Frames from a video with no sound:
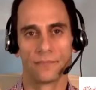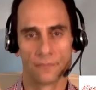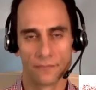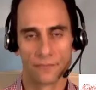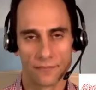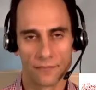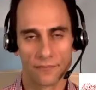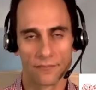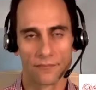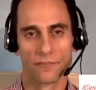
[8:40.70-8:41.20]

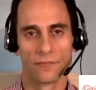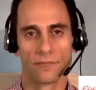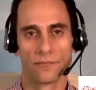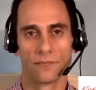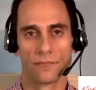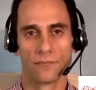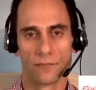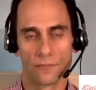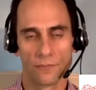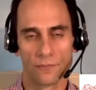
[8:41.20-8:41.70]

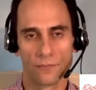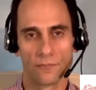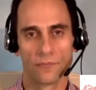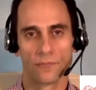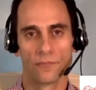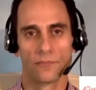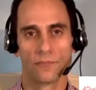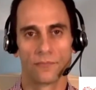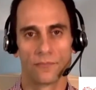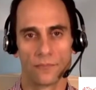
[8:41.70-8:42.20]

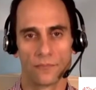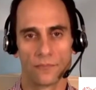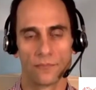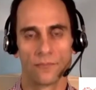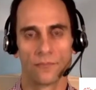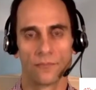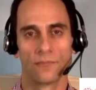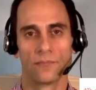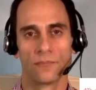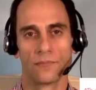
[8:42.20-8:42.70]

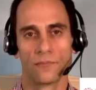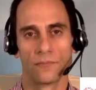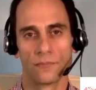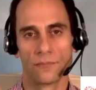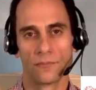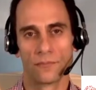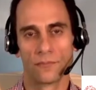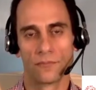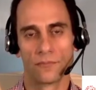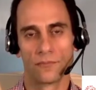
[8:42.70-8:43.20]

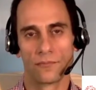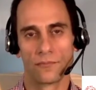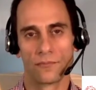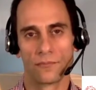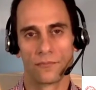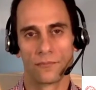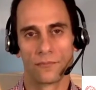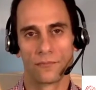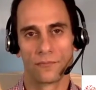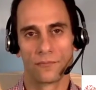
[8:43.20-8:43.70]

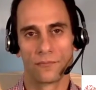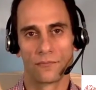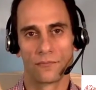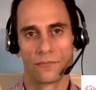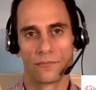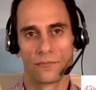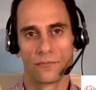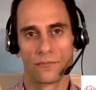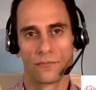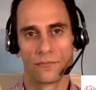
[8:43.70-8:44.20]

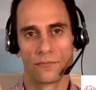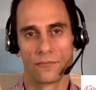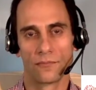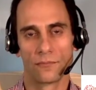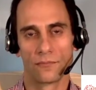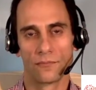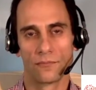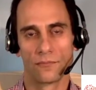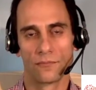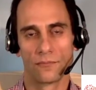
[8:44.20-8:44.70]

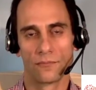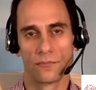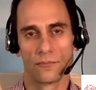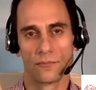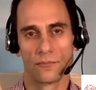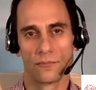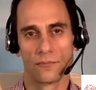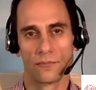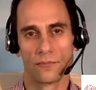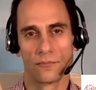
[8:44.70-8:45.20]

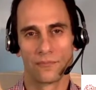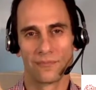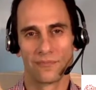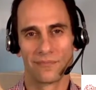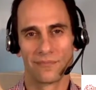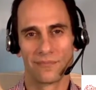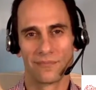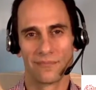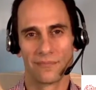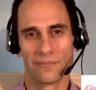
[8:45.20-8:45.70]
This person isn't speaking.